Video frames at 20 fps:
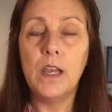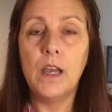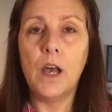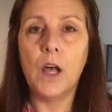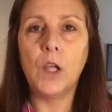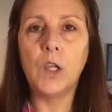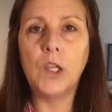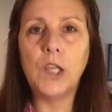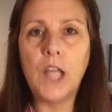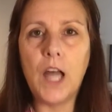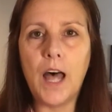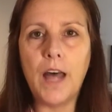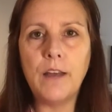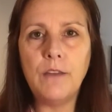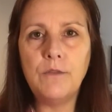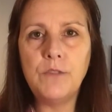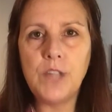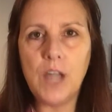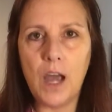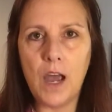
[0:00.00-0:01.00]
A lot
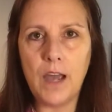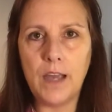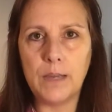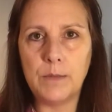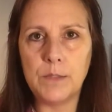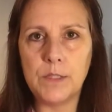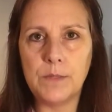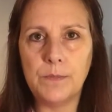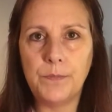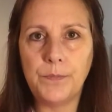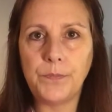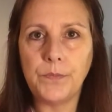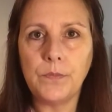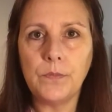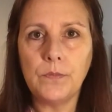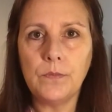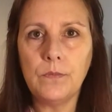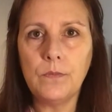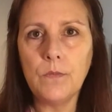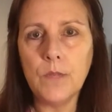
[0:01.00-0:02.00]
of times
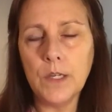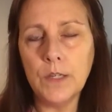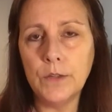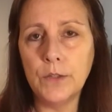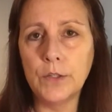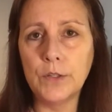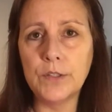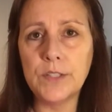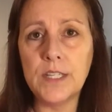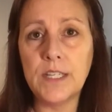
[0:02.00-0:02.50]
there's